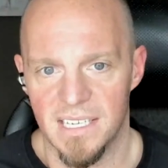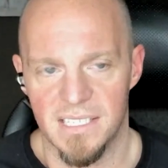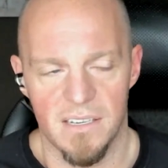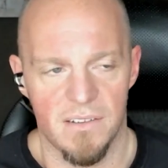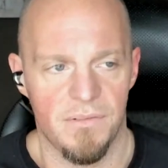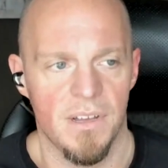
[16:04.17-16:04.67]

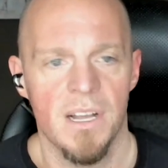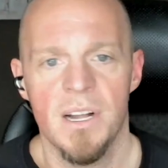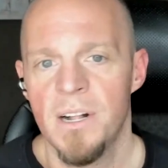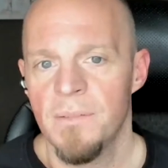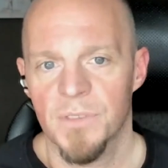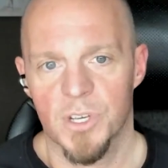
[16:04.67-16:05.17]
of
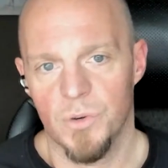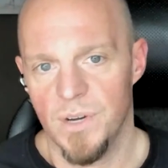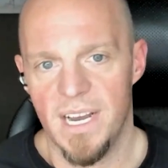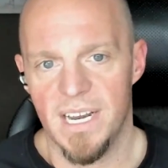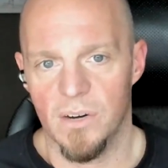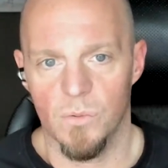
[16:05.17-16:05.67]

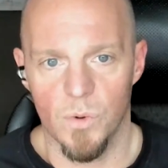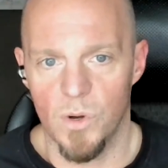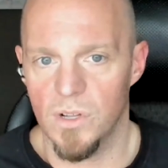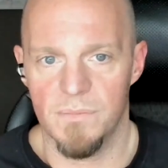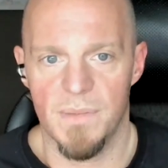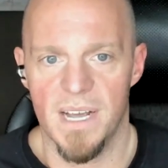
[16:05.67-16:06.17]
creating a
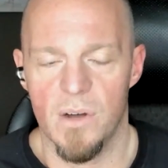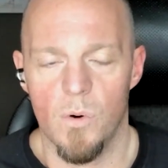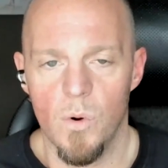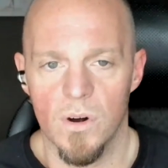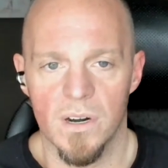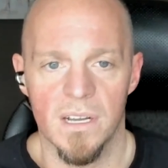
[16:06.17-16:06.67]
role in my
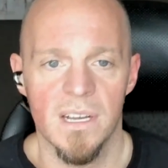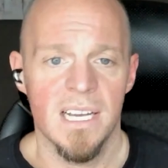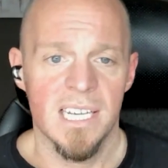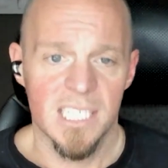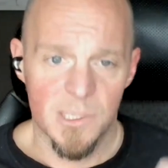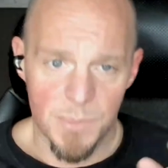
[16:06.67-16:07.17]
org
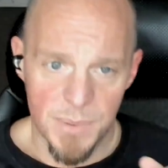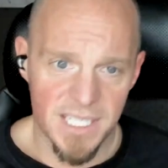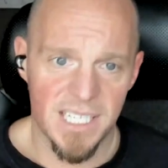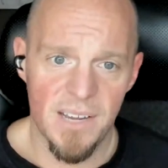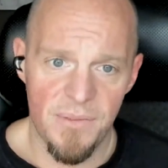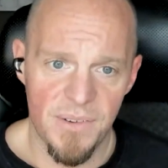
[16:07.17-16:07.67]

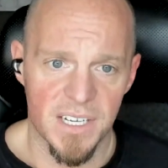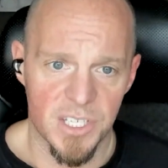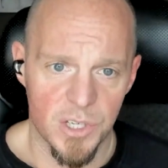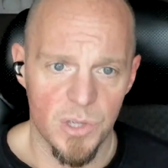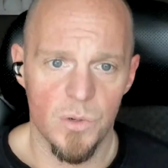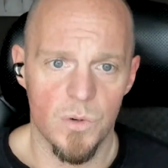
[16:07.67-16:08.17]
specific
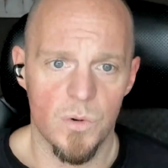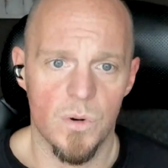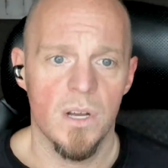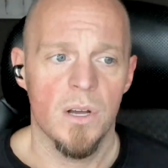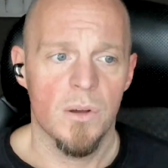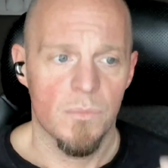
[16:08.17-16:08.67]
to
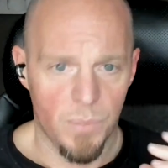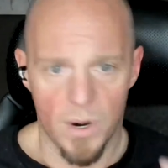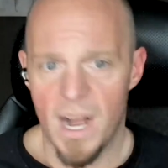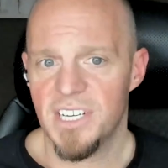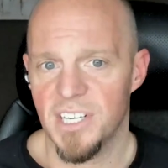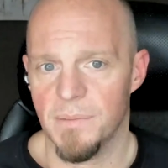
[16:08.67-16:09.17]

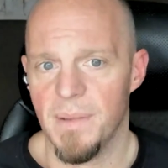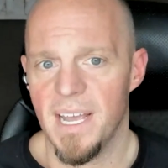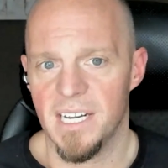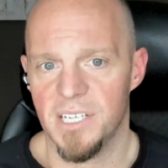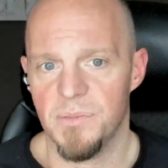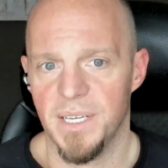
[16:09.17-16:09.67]
project
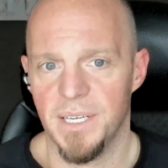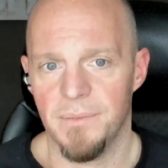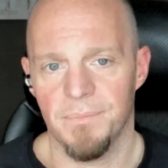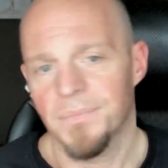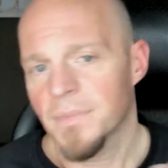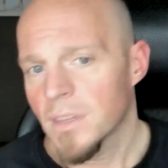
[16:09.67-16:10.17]
management,
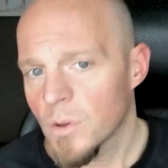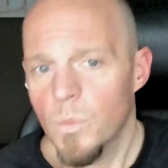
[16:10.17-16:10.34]
where